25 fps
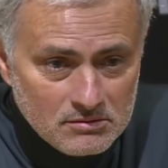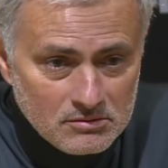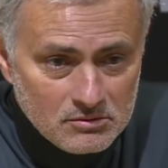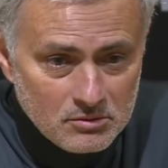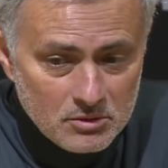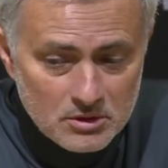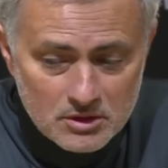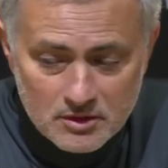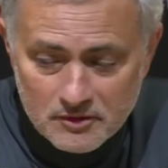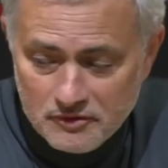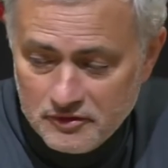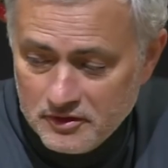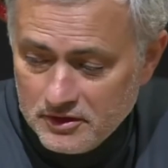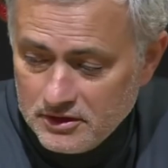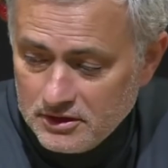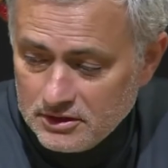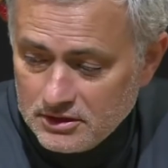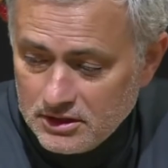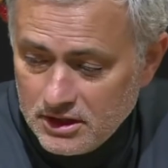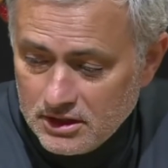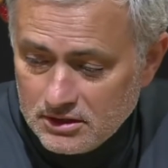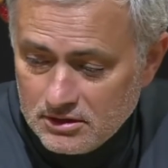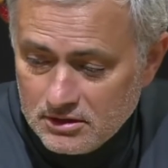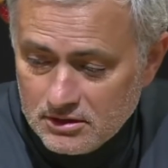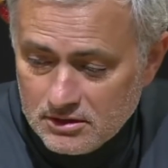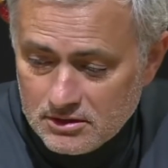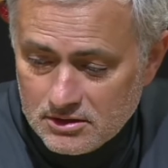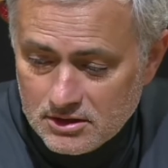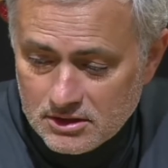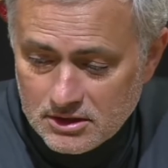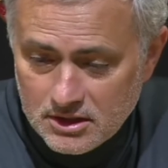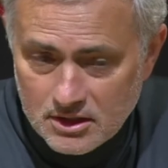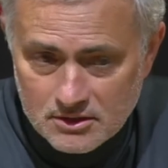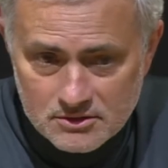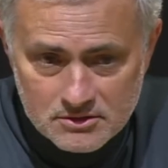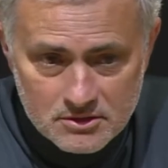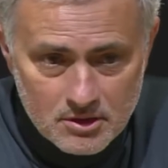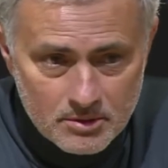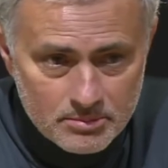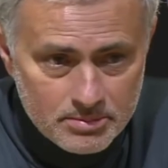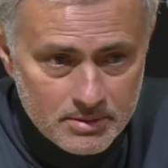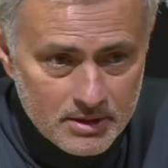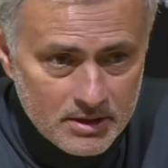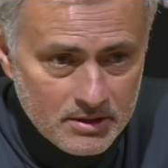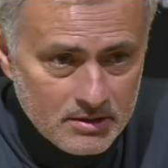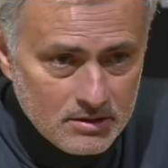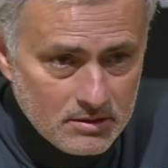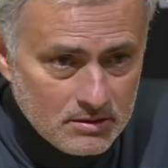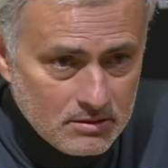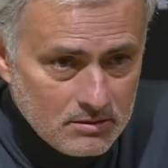with the feeling that he's an Arsenal
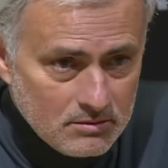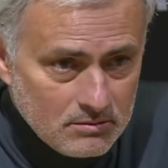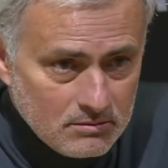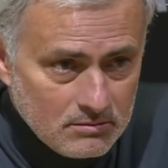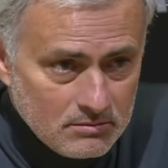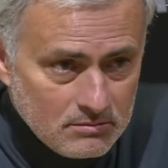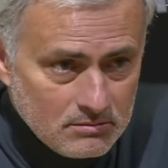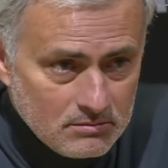player,